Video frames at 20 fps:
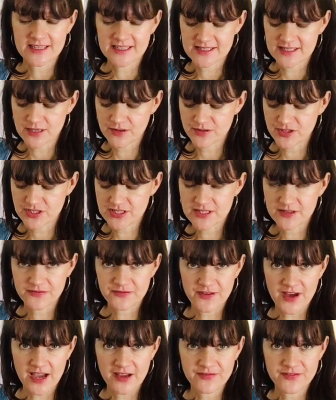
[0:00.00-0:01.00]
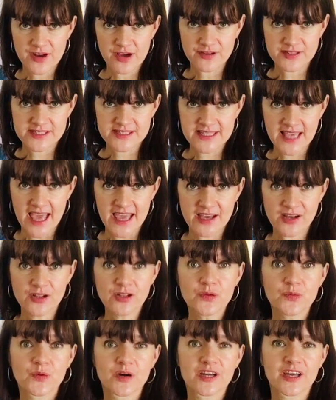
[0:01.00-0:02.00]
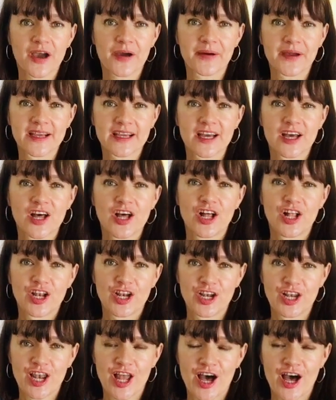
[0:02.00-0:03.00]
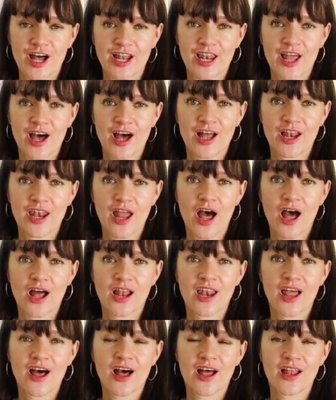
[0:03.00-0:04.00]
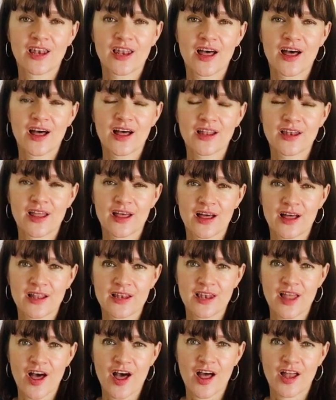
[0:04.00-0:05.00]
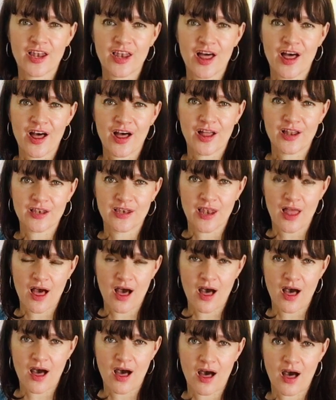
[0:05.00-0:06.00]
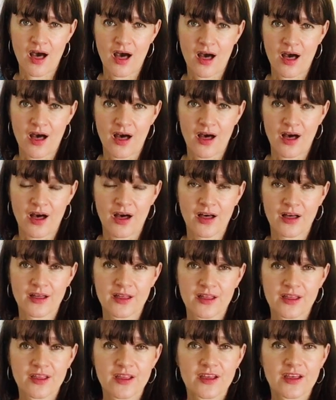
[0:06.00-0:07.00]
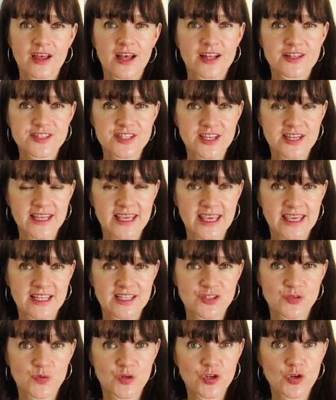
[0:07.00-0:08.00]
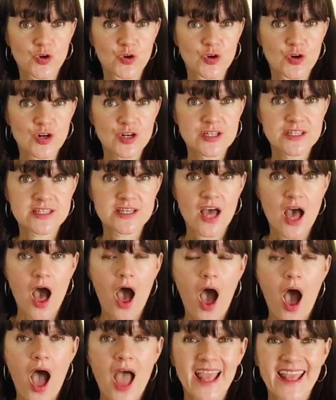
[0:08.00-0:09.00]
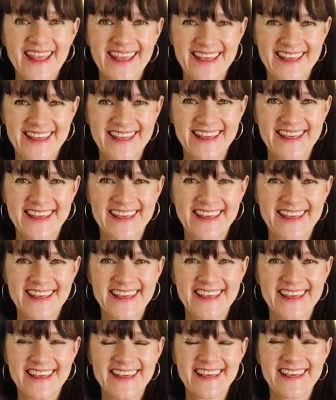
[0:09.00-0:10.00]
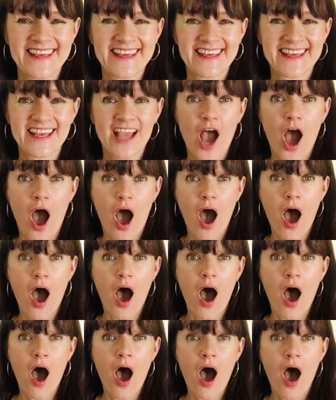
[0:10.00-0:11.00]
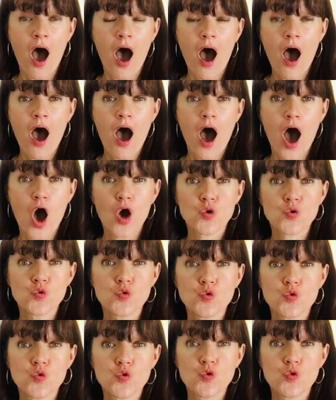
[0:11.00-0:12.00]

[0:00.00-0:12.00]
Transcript: So just a 5-note scale. We're going la, la, la, la, la, la, la, la, la. Turning it into a chord. He, ha, ha, ha, ha, hoo.